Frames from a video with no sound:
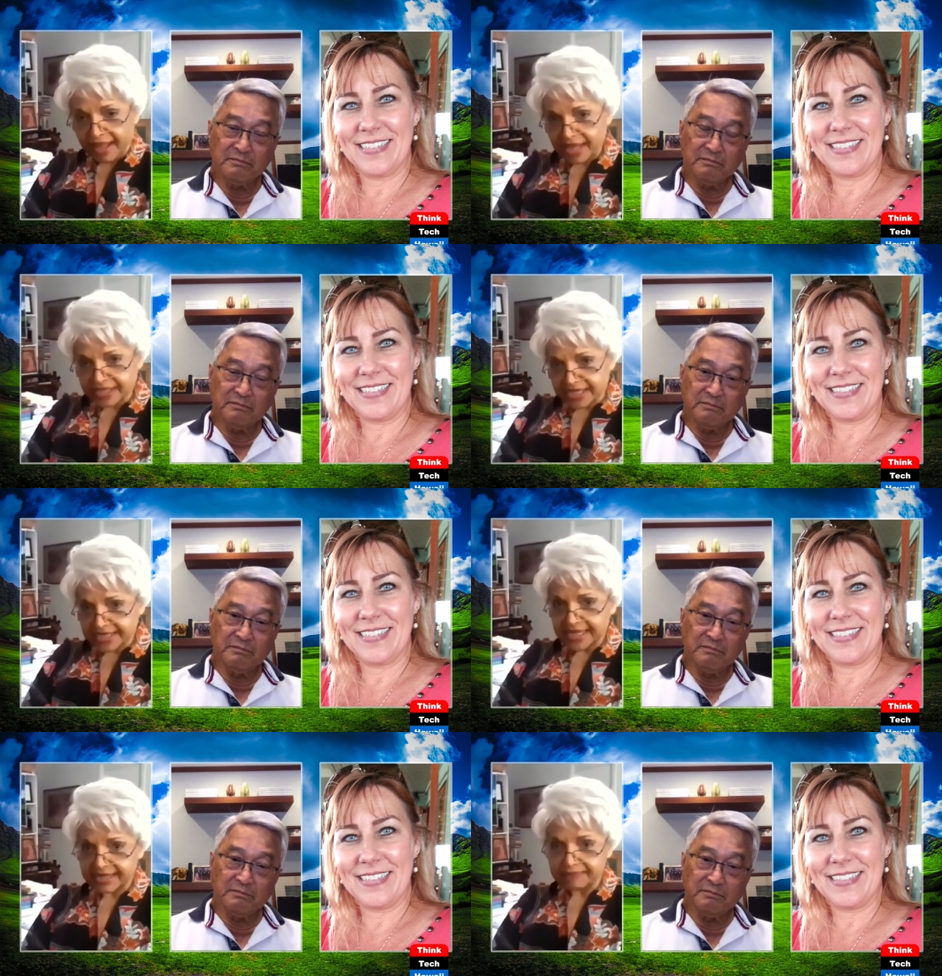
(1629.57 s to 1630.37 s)
Speaker 1: As I
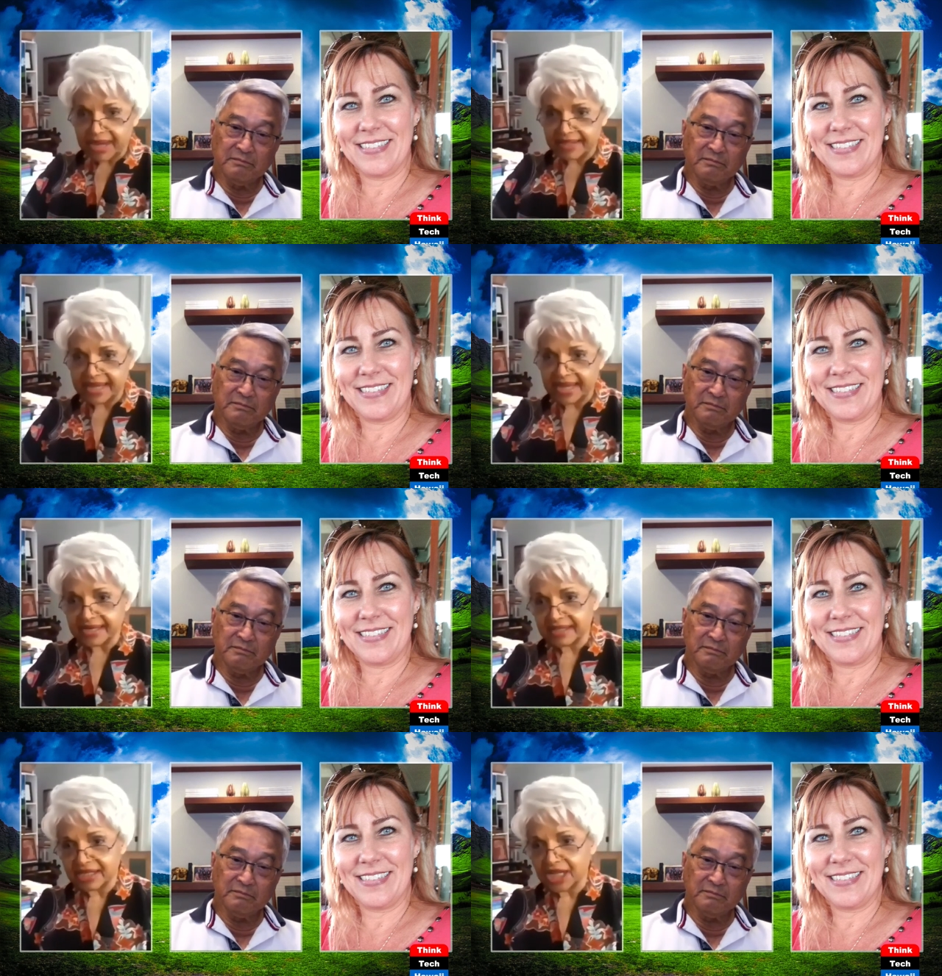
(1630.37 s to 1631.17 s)
said, by the
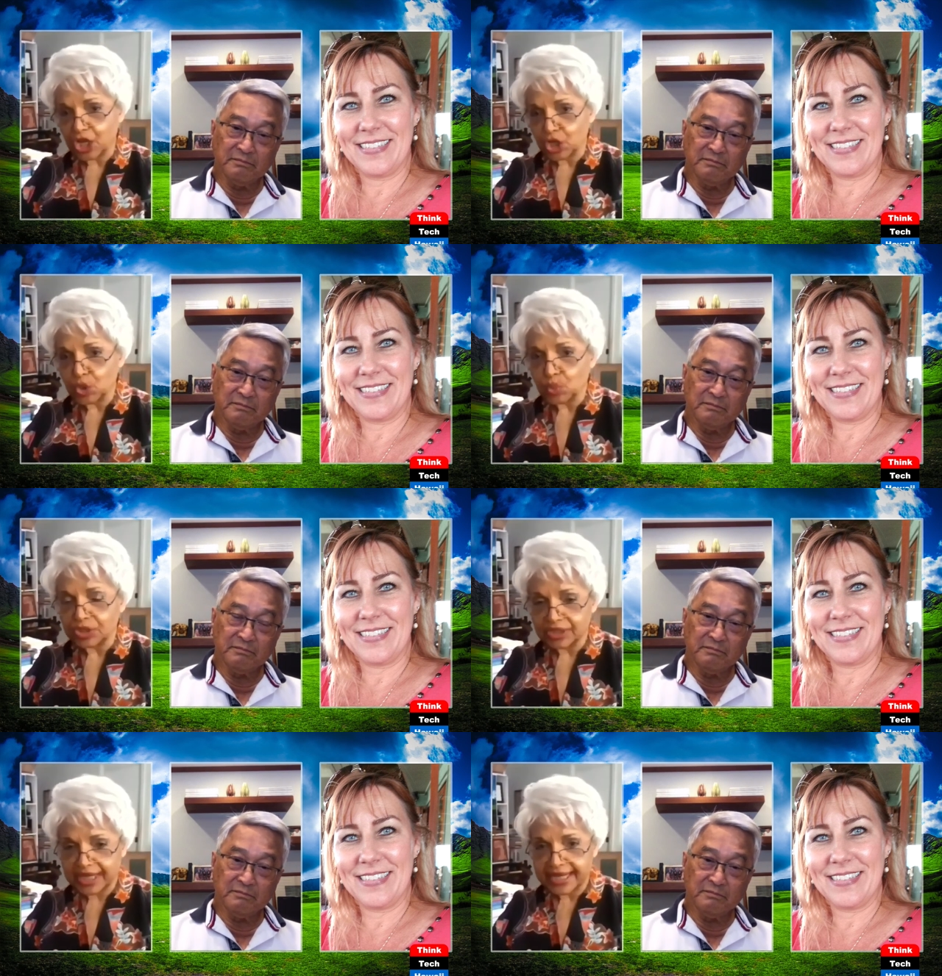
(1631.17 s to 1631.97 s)
end of the day, you
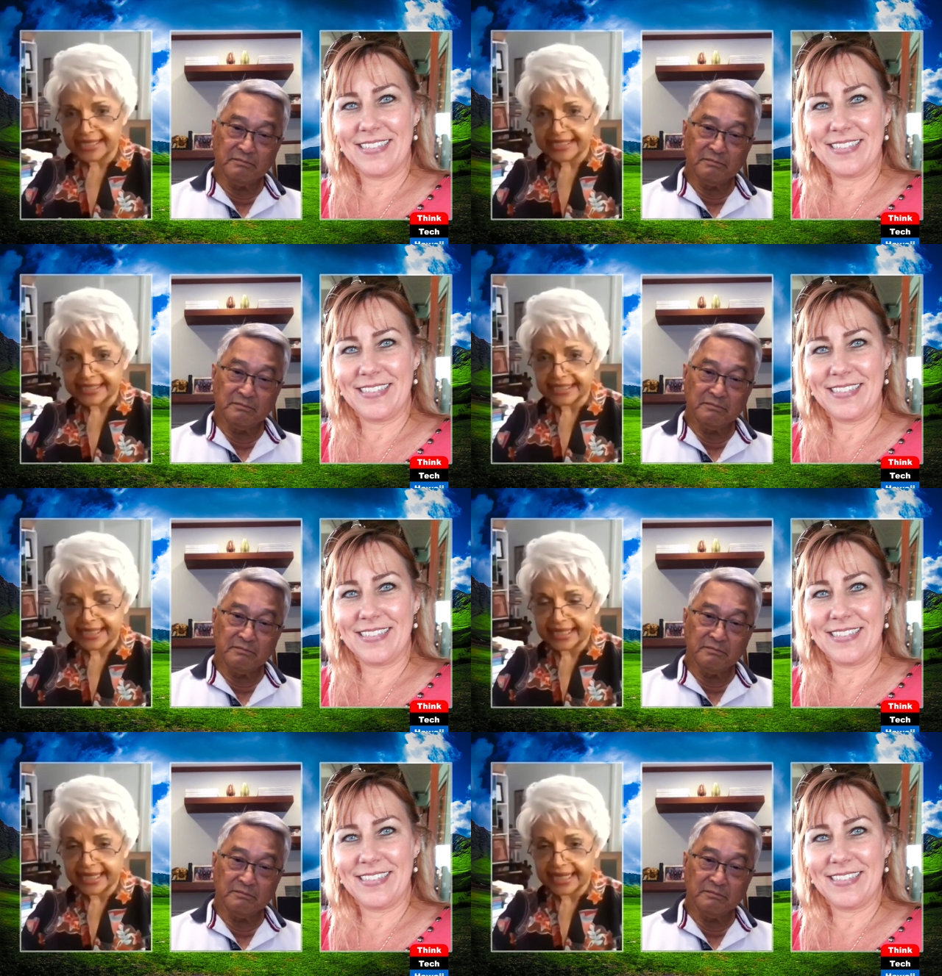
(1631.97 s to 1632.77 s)
will get
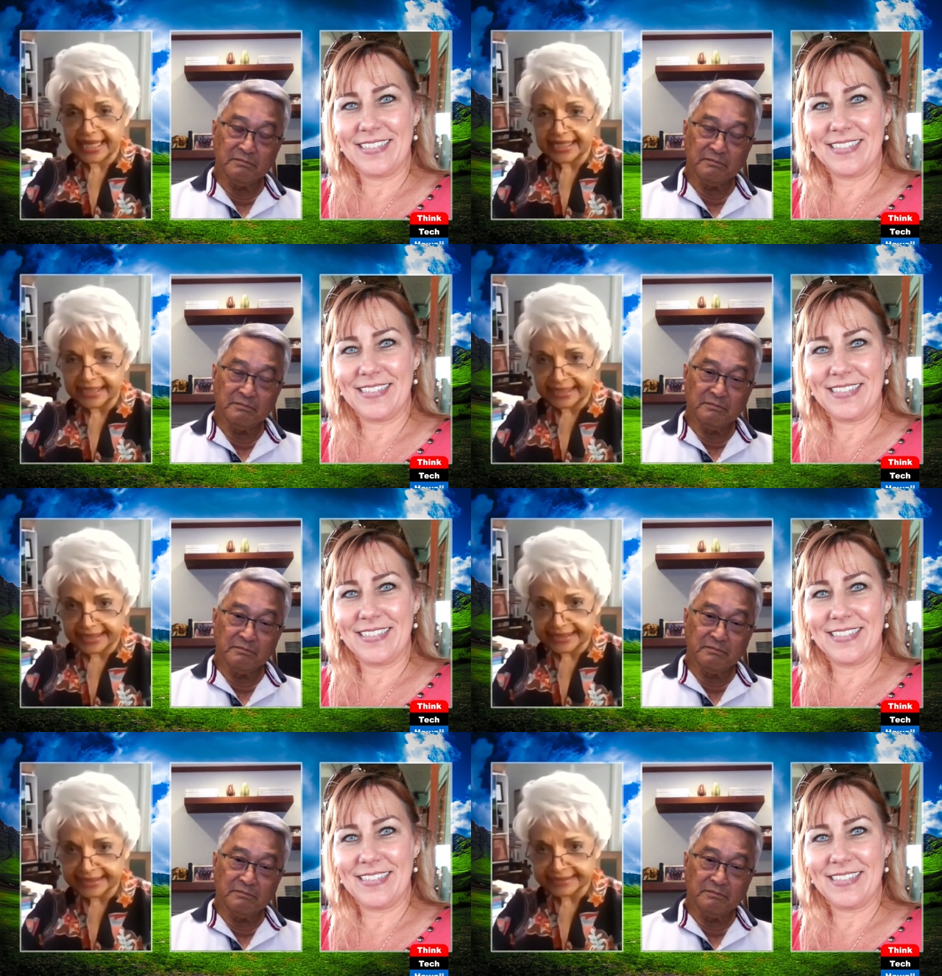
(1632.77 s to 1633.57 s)
a
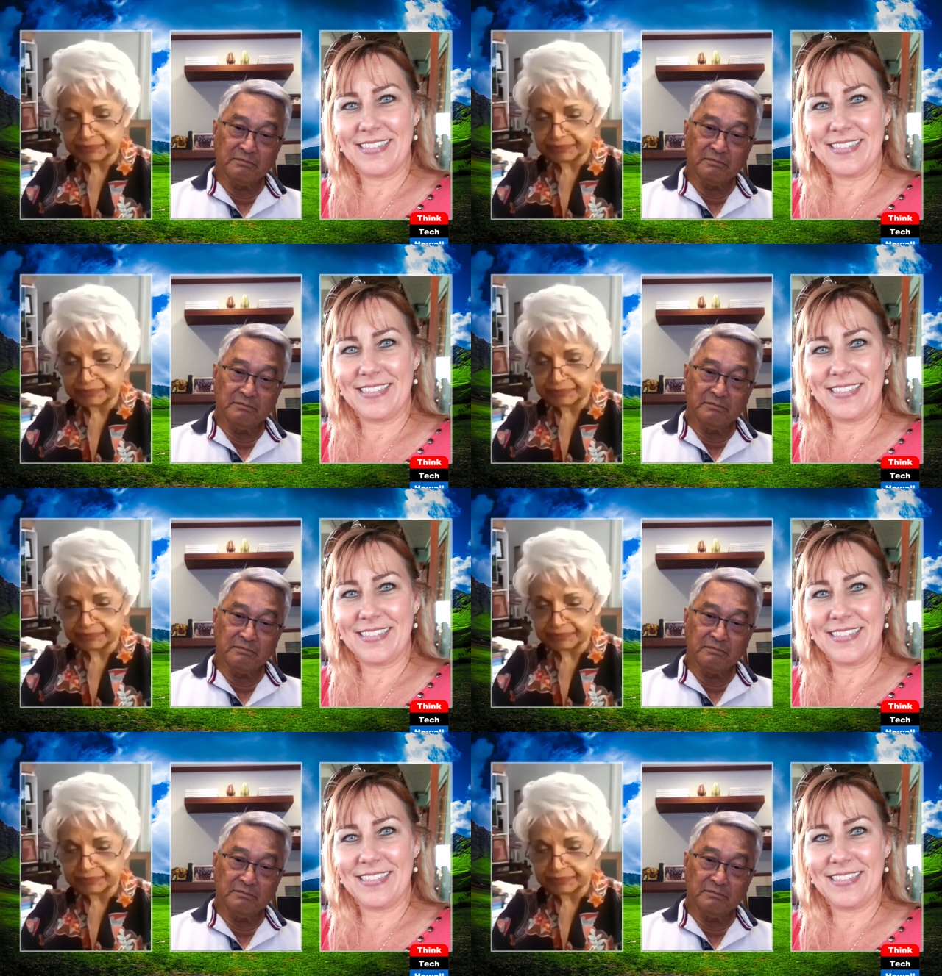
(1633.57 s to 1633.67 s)
link